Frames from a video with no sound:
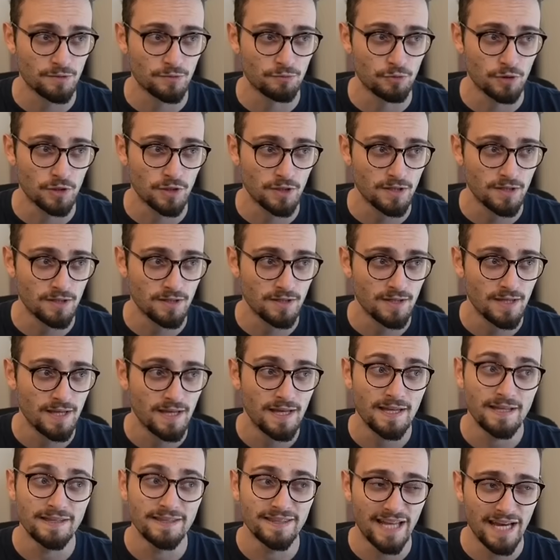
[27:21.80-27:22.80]
the rook.
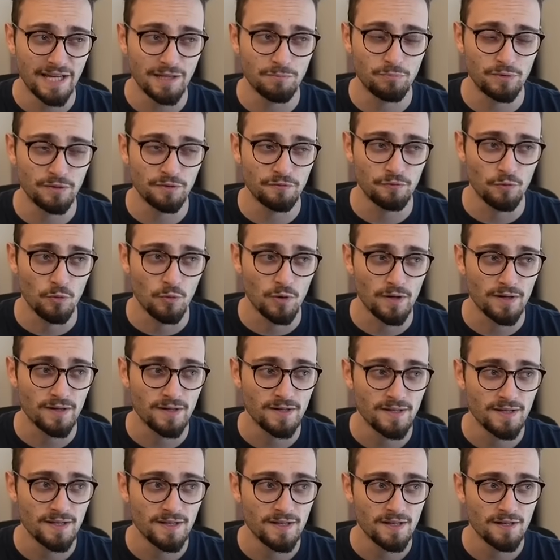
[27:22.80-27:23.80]
Knight b four.
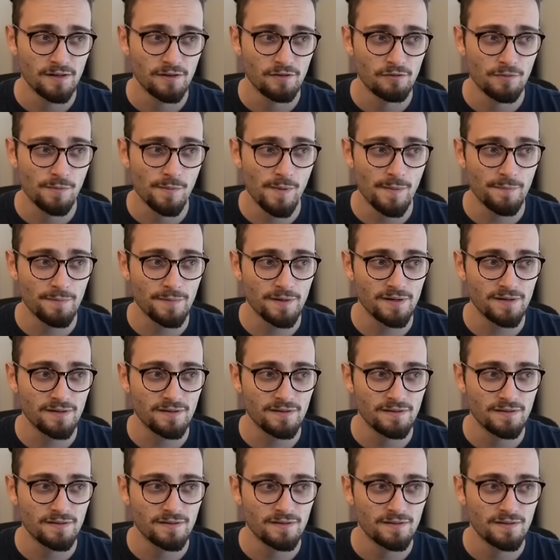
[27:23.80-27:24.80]
Remember?
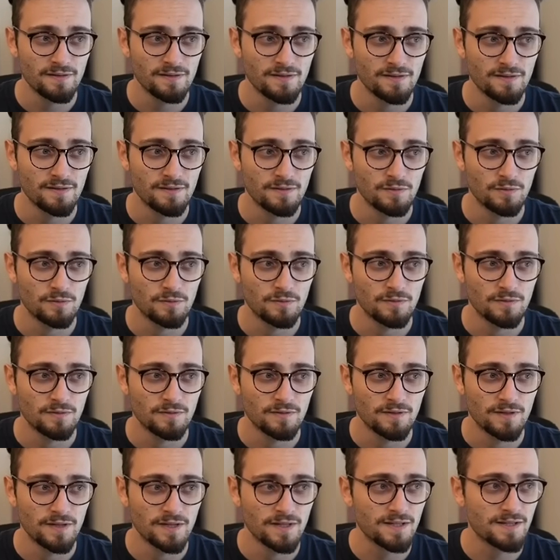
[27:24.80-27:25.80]

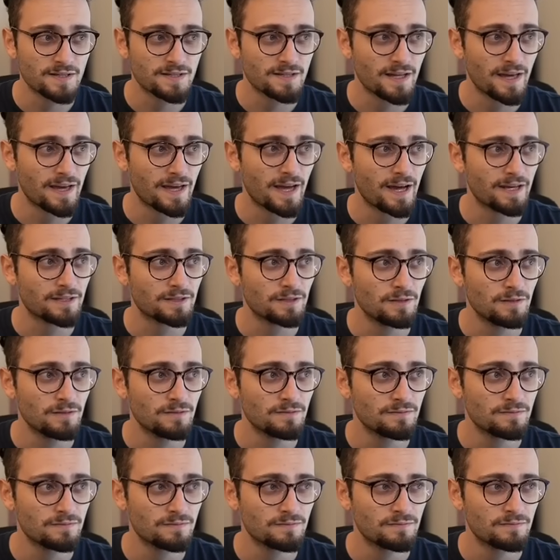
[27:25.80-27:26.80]
This diagonal.
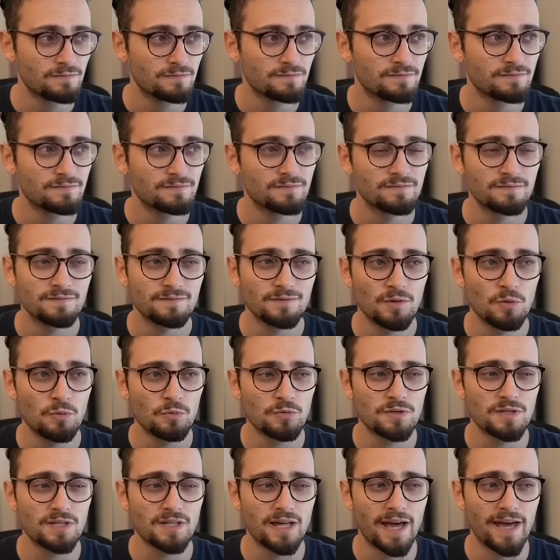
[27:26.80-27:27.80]

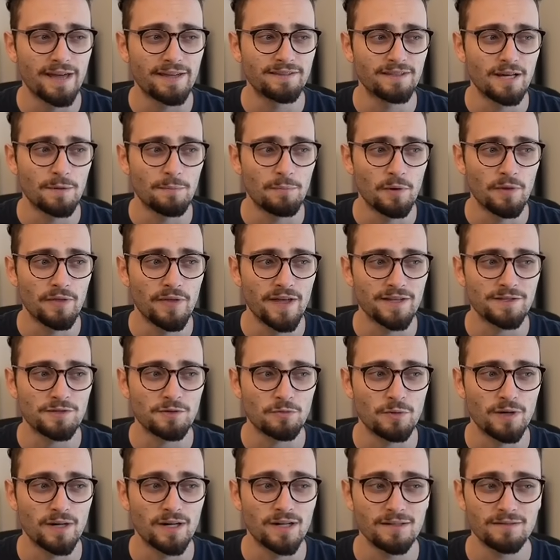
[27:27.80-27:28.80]
Who's going to end up on that
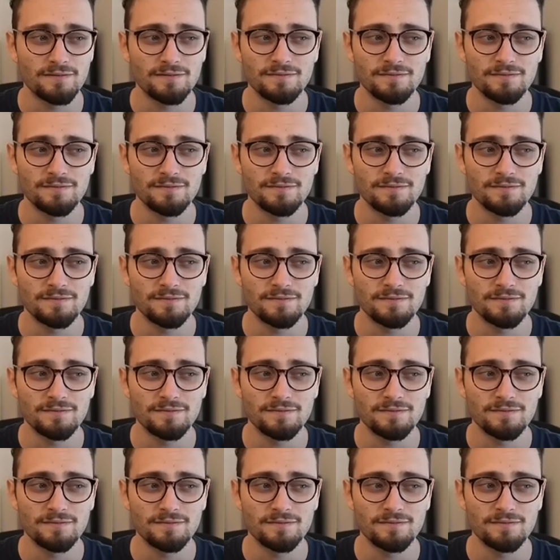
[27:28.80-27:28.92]
square?